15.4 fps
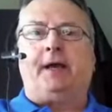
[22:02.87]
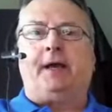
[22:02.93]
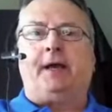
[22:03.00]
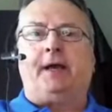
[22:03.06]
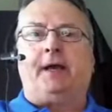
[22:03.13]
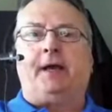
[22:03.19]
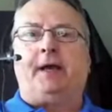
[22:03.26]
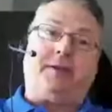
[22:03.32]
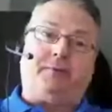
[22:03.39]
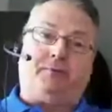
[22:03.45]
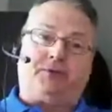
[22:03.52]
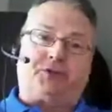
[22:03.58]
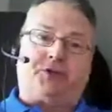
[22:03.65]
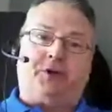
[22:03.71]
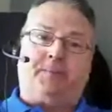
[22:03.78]
I thought it
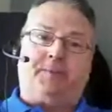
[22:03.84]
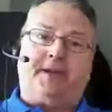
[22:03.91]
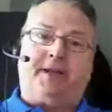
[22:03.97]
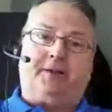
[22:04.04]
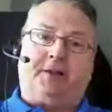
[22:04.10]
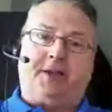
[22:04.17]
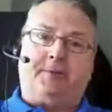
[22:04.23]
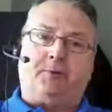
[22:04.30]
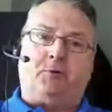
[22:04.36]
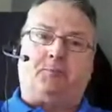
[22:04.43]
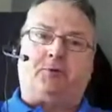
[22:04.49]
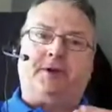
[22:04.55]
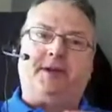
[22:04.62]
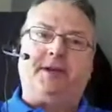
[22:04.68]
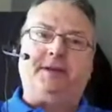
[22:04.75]
was going to be a label
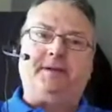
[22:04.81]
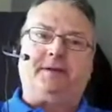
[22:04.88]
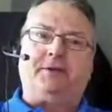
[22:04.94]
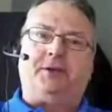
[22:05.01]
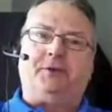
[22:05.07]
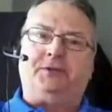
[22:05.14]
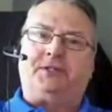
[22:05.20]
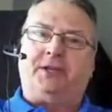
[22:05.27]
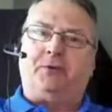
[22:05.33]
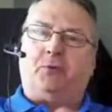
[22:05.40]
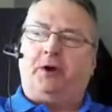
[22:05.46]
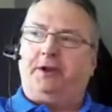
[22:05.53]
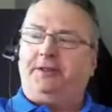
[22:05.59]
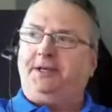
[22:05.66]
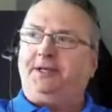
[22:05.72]
printing using
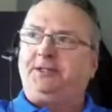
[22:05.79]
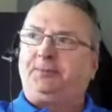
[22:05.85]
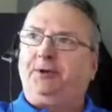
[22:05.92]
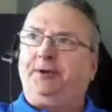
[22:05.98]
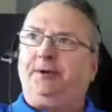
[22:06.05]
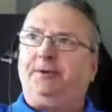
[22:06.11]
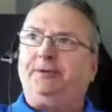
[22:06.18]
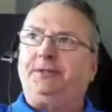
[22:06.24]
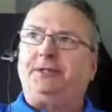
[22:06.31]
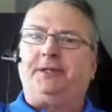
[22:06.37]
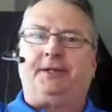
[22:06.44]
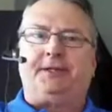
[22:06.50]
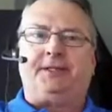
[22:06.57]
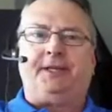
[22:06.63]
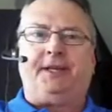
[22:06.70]
one of these printers,
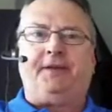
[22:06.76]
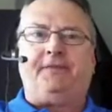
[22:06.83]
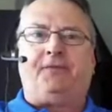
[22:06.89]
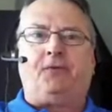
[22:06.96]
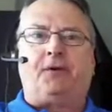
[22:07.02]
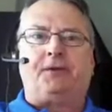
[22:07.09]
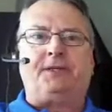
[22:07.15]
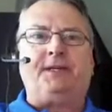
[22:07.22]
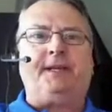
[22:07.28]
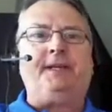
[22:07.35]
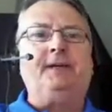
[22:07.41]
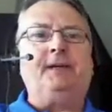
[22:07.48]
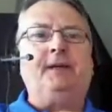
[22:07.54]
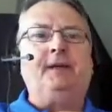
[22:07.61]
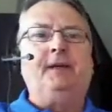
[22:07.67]
the
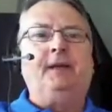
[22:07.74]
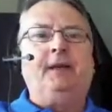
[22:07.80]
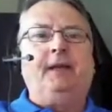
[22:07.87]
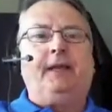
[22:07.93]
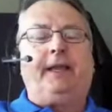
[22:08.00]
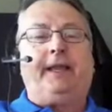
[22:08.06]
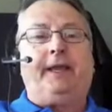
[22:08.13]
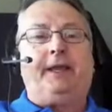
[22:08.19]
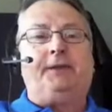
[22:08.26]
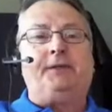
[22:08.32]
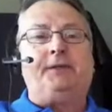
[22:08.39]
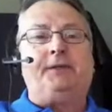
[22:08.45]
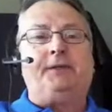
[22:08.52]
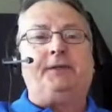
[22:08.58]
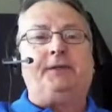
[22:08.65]
TD4T.
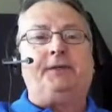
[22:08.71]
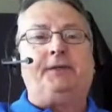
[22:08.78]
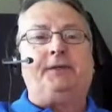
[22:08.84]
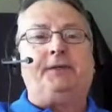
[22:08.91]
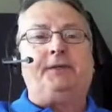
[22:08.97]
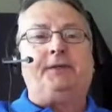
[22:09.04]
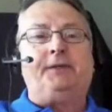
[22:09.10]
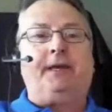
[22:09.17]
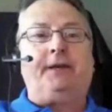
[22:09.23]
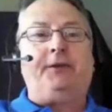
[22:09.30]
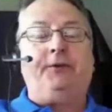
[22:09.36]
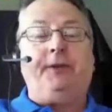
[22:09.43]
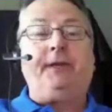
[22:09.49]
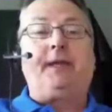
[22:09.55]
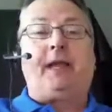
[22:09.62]
And it's a
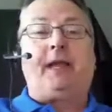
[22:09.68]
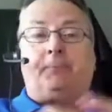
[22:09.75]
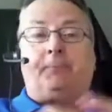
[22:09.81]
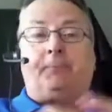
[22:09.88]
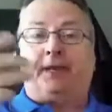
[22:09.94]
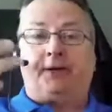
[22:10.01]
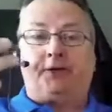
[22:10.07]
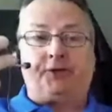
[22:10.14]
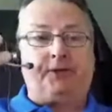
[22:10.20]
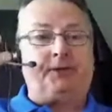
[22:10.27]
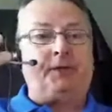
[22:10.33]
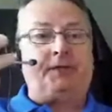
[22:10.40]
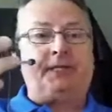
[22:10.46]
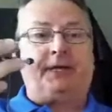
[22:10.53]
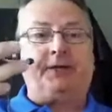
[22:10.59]
unique application.
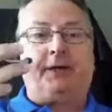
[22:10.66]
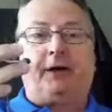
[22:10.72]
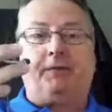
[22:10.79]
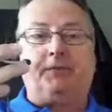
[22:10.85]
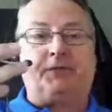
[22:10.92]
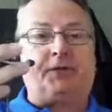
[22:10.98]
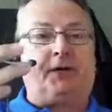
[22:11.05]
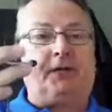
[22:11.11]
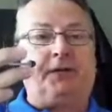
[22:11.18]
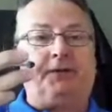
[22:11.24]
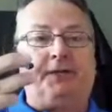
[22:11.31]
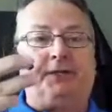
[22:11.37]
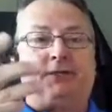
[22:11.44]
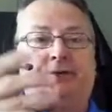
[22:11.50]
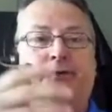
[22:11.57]
To tell you, almost all of
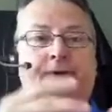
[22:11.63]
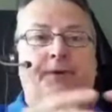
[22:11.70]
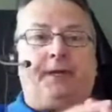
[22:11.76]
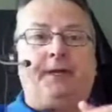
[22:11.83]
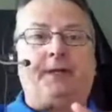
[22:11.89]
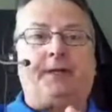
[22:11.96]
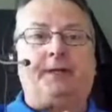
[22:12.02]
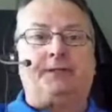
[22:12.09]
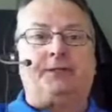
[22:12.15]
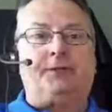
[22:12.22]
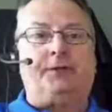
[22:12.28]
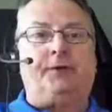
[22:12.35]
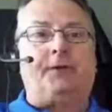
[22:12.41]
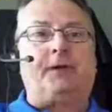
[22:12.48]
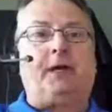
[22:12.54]
these are unique
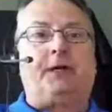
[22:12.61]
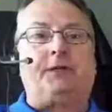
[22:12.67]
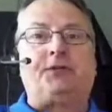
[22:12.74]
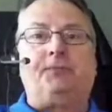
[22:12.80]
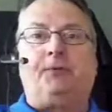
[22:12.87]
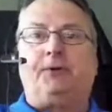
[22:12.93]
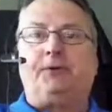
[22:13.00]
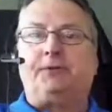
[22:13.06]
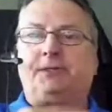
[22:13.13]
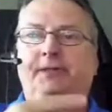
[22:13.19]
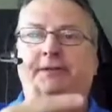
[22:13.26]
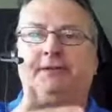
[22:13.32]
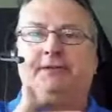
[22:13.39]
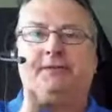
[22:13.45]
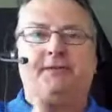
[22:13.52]
because you're the customers
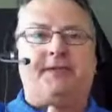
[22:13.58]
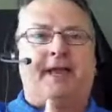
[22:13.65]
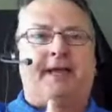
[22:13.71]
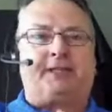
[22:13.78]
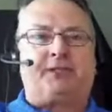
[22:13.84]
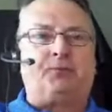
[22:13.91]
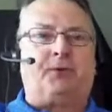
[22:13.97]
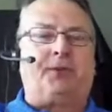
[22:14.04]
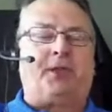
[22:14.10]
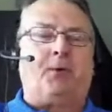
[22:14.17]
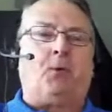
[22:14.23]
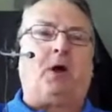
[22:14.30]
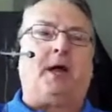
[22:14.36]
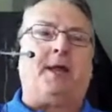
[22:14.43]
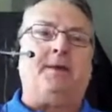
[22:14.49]
and that's what they
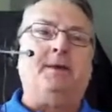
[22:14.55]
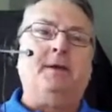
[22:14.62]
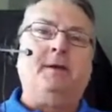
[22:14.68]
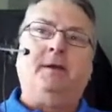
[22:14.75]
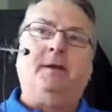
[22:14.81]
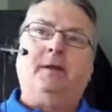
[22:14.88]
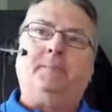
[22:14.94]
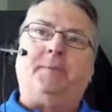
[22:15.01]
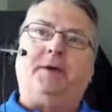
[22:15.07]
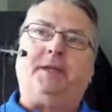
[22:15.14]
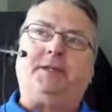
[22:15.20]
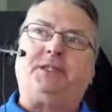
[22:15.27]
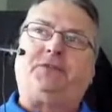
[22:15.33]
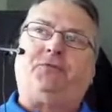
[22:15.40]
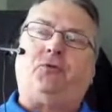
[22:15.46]
want. But
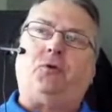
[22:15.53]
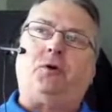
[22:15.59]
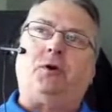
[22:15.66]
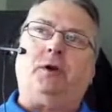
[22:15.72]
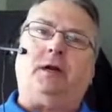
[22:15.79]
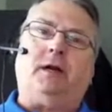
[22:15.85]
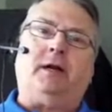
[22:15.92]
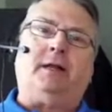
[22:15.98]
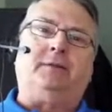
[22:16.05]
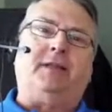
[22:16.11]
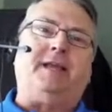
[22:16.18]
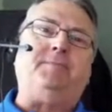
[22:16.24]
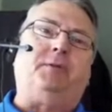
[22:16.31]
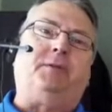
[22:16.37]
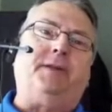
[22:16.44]
it's for
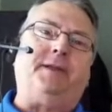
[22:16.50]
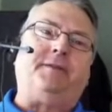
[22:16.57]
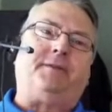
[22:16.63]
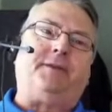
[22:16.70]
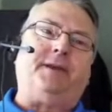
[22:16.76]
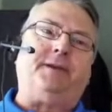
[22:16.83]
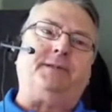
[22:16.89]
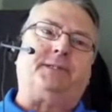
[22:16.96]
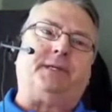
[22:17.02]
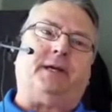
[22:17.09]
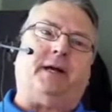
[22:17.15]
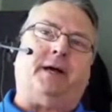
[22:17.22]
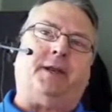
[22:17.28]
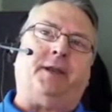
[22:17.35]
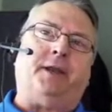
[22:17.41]
labeling things
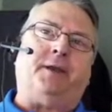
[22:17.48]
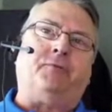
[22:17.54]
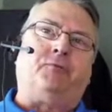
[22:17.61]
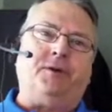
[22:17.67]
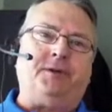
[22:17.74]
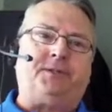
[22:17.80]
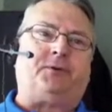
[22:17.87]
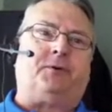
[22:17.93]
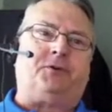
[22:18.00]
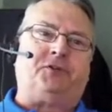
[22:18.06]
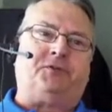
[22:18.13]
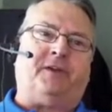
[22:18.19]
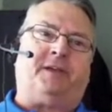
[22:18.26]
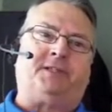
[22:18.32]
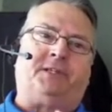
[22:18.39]
on a
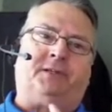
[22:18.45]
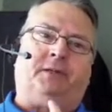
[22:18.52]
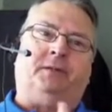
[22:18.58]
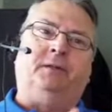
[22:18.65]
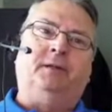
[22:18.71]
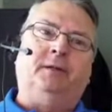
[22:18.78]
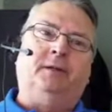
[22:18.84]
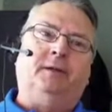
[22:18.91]
research vessel.